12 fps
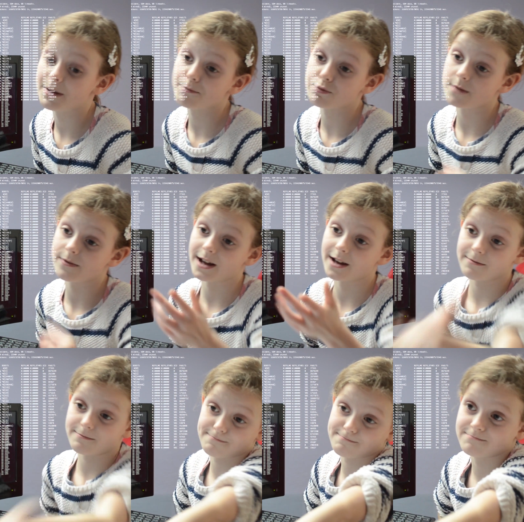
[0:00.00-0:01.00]
brother.
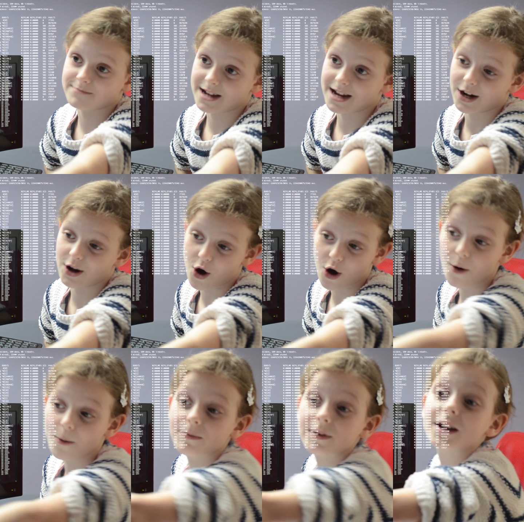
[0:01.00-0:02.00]

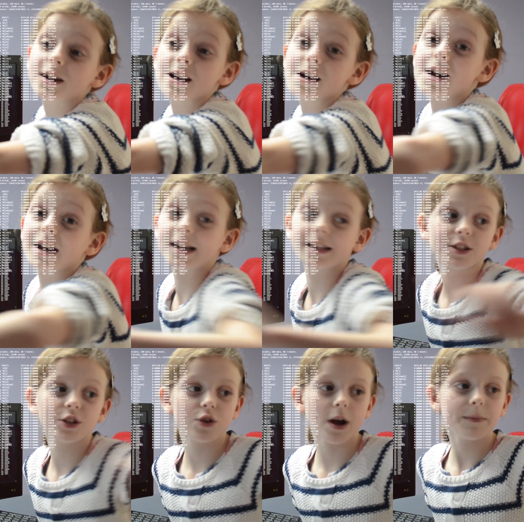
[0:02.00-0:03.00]
Hello. Hi. He's
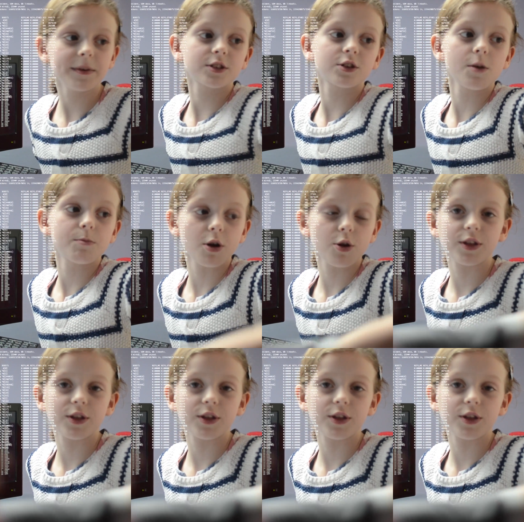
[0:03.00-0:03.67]
going to grab this GoPro